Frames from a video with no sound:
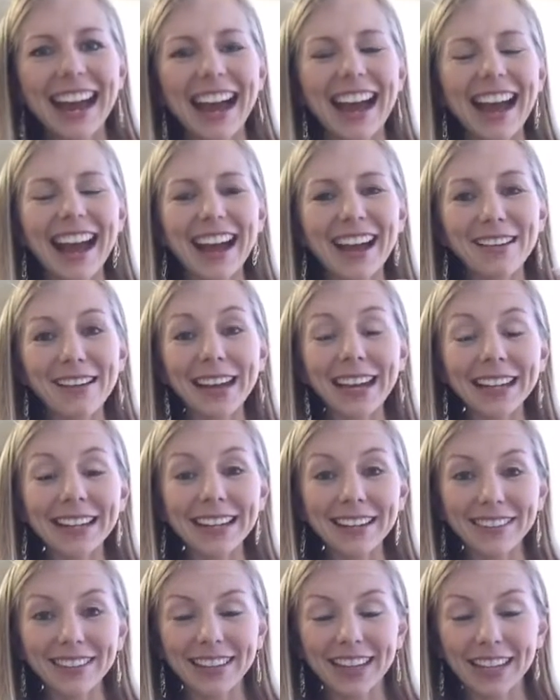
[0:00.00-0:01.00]
And
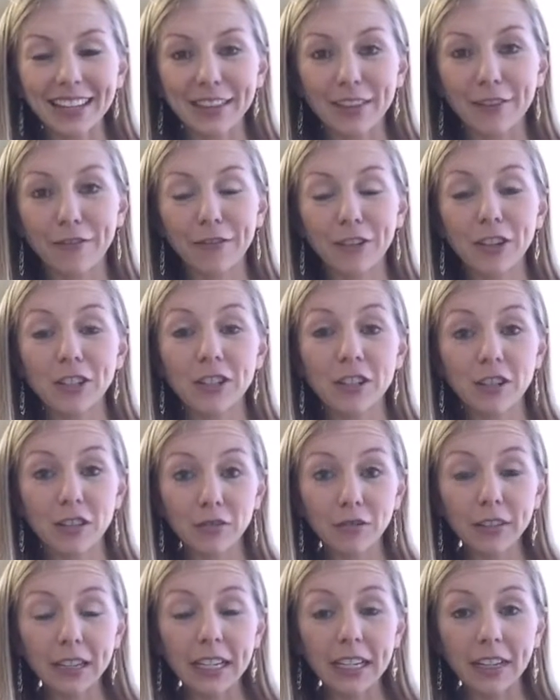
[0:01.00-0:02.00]
I would like the first
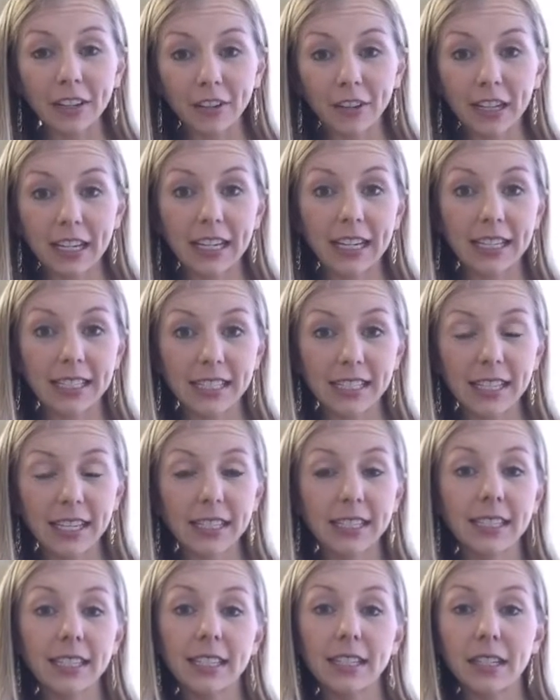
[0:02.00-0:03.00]
three ingredients
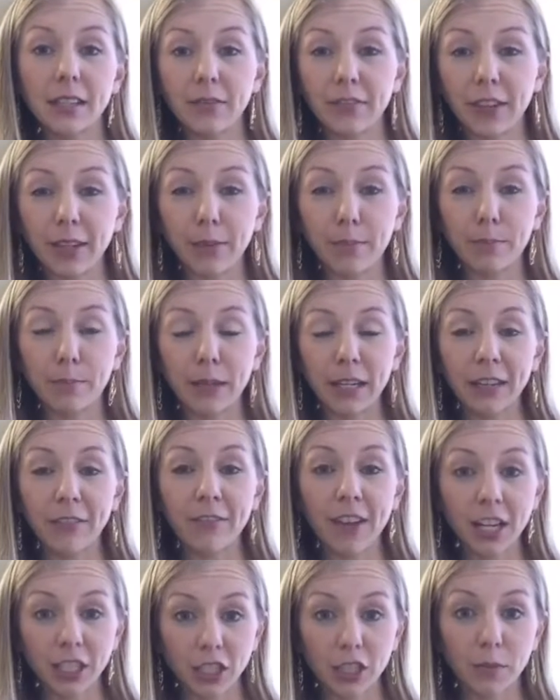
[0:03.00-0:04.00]
listed to be
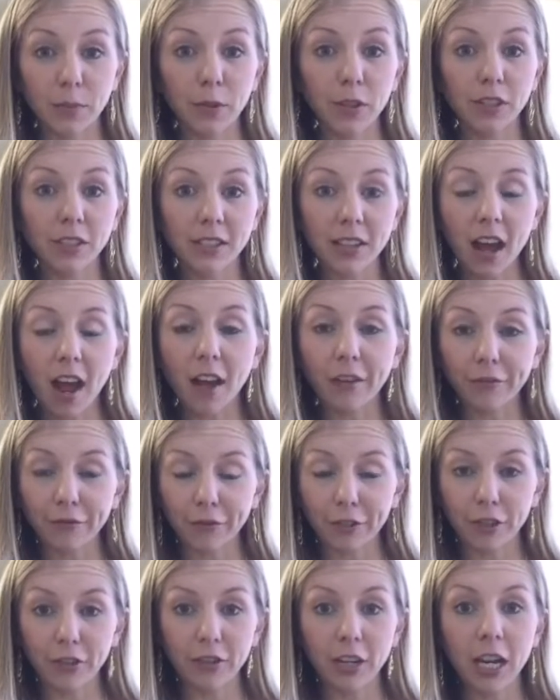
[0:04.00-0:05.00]
vegetables, not
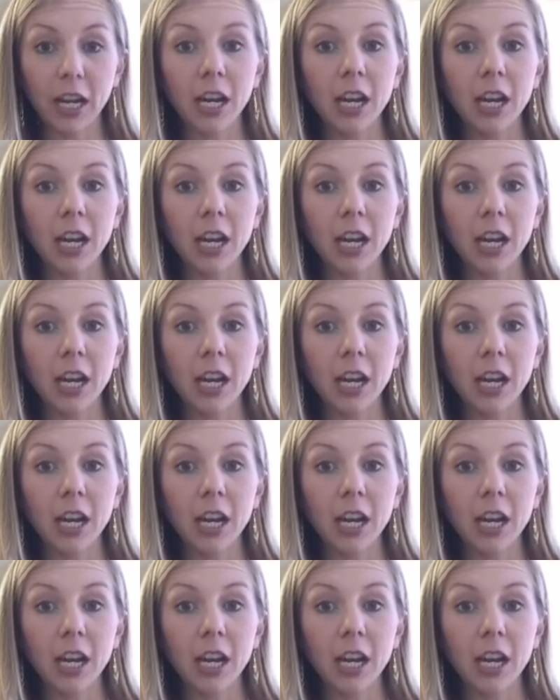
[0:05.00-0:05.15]
fruit.